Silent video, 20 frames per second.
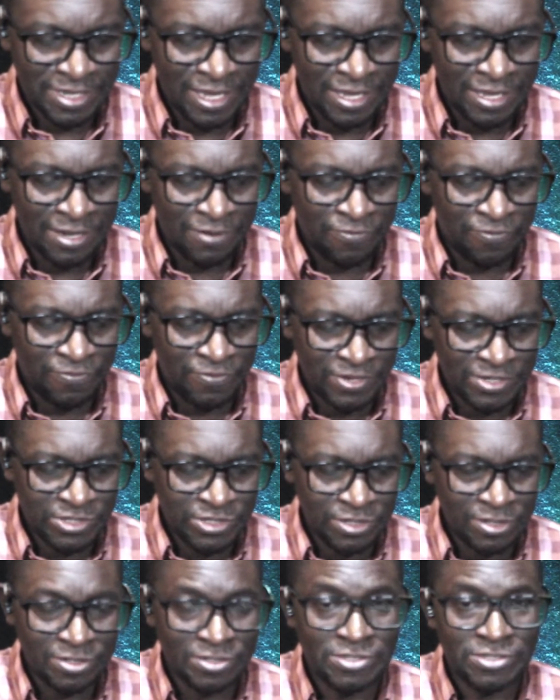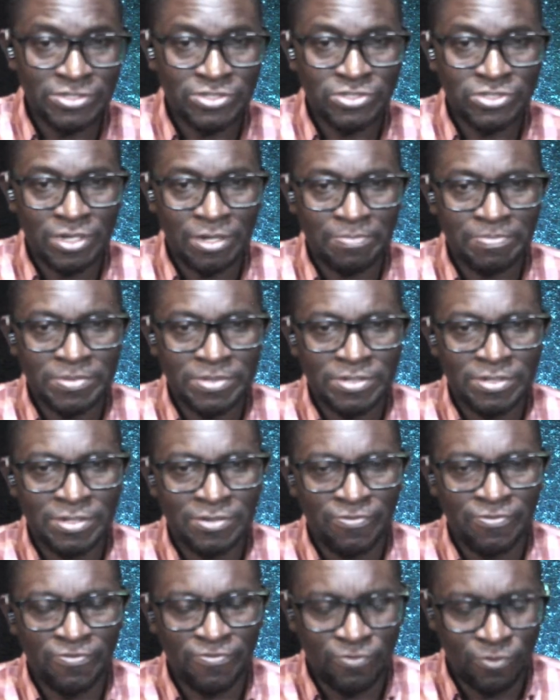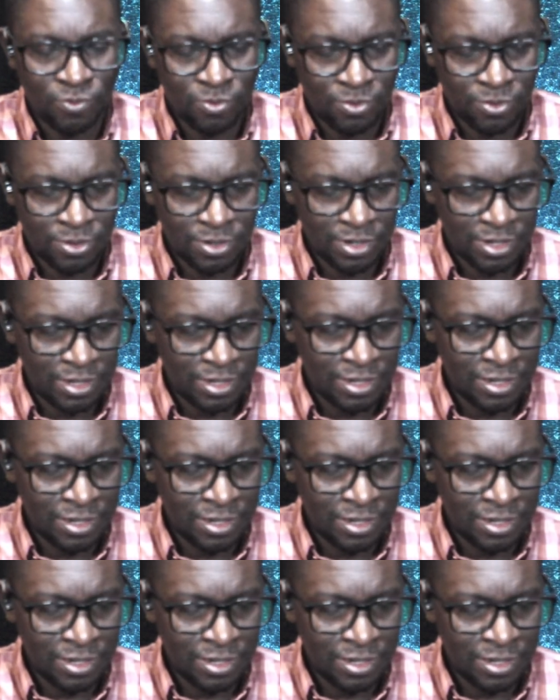In Ephesians chapter 4